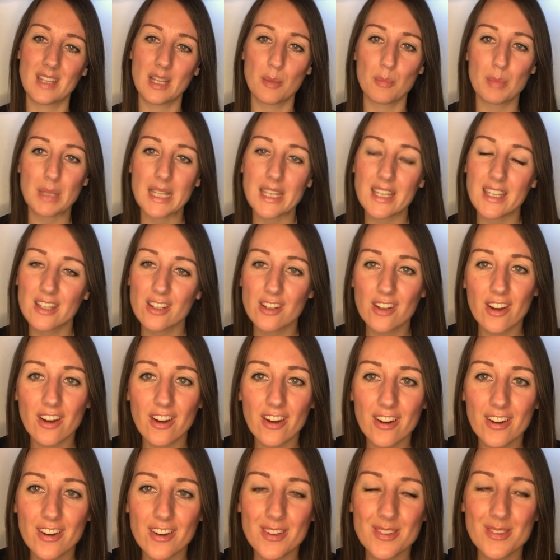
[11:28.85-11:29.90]
Playing
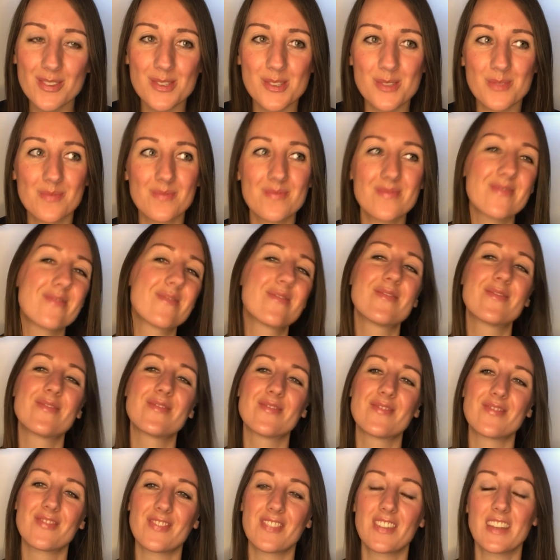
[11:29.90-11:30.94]
cards.
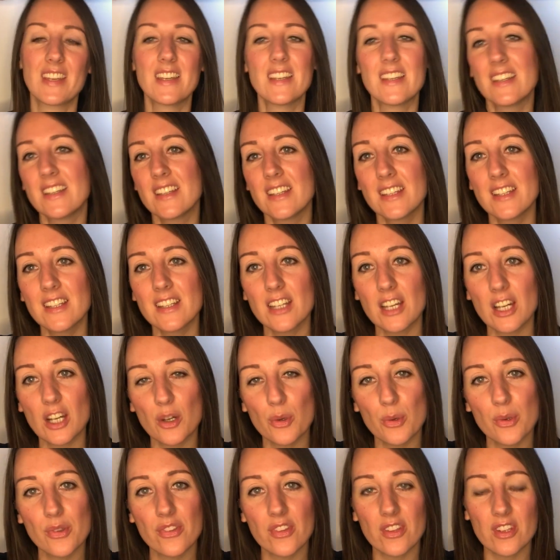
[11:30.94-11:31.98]
I
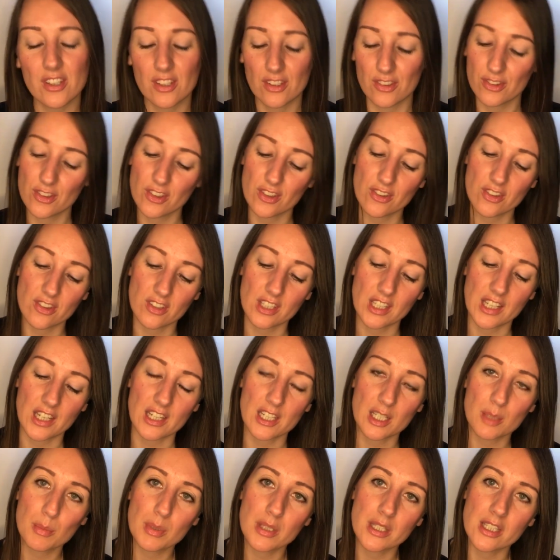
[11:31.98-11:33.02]
always think it's good to
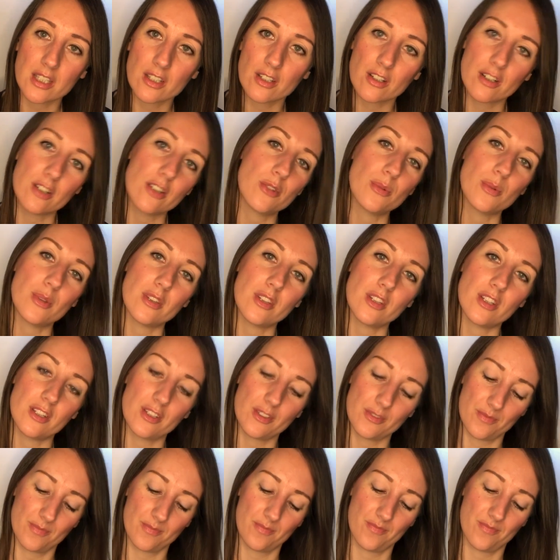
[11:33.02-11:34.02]
carry playing cards with you.